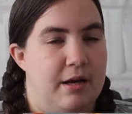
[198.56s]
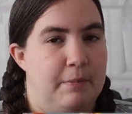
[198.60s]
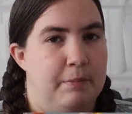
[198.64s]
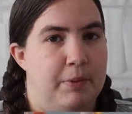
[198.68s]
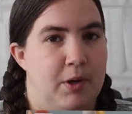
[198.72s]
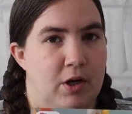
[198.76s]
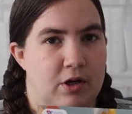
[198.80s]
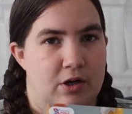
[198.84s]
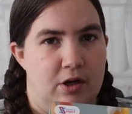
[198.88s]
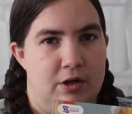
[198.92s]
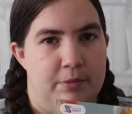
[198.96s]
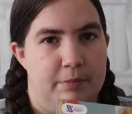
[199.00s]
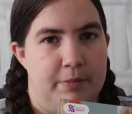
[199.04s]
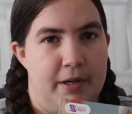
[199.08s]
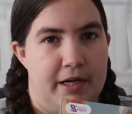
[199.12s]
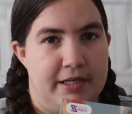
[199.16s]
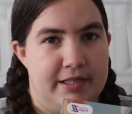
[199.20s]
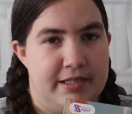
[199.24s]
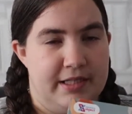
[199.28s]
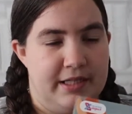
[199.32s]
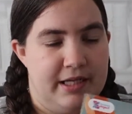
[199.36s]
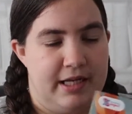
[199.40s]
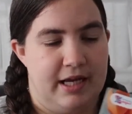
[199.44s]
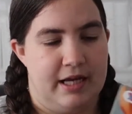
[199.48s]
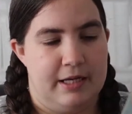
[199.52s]
BlogOn, but I
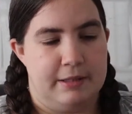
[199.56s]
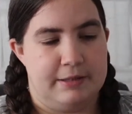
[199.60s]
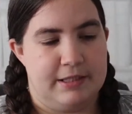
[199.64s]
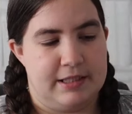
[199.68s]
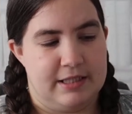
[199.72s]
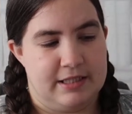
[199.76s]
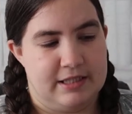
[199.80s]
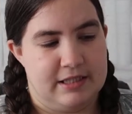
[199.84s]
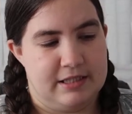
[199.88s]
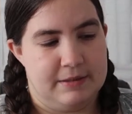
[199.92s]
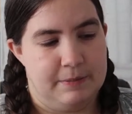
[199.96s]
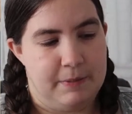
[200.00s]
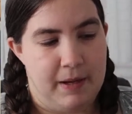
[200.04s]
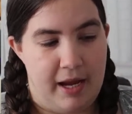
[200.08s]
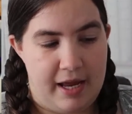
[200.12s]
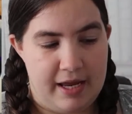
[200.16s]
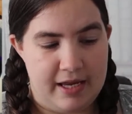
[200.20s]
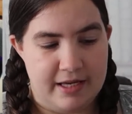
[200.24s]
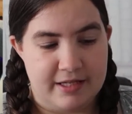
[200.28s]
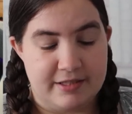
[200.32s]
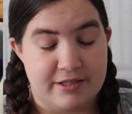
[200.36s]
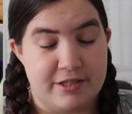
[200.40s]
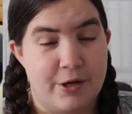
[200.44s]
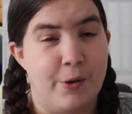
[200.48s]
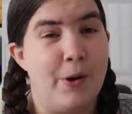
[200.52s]
didn't get a chance to play
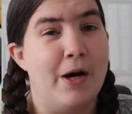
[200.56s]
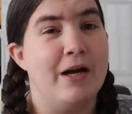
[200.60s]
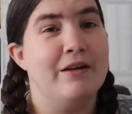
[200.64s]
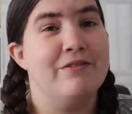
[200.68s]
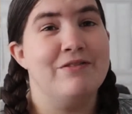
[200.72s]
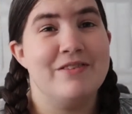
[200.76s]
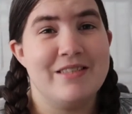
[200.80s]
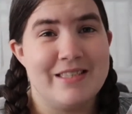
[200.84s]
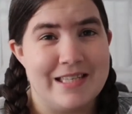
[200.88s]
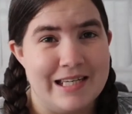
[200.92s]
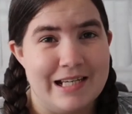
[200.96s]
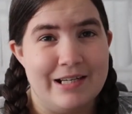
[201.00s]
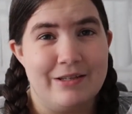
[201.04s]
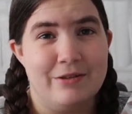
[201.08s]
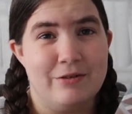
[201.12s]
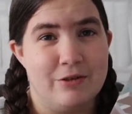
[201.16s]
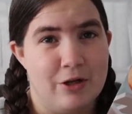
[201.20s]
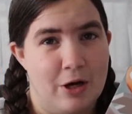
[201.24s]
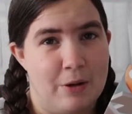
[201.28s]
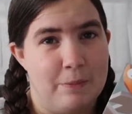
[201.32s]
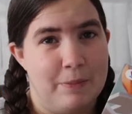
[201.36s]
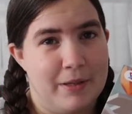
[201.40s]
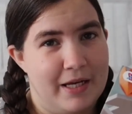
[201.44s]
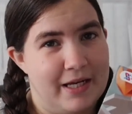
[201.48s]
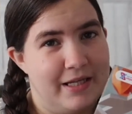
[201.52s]
it, so I've still
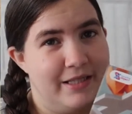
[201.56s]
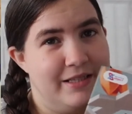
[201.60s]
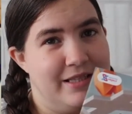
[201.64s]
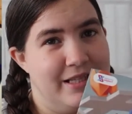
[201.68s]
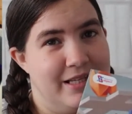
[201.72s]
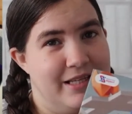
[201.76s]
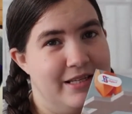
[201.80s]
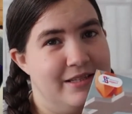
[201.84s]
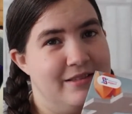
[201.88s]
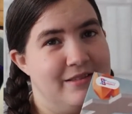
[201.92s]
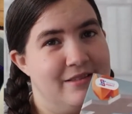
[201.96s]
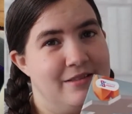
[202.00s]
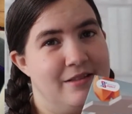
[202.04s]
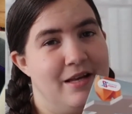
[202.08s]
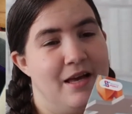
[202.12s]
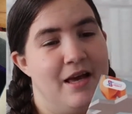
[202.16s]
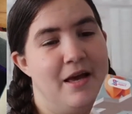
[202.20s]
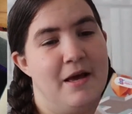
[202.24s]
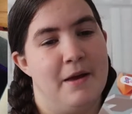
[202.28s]
not played this,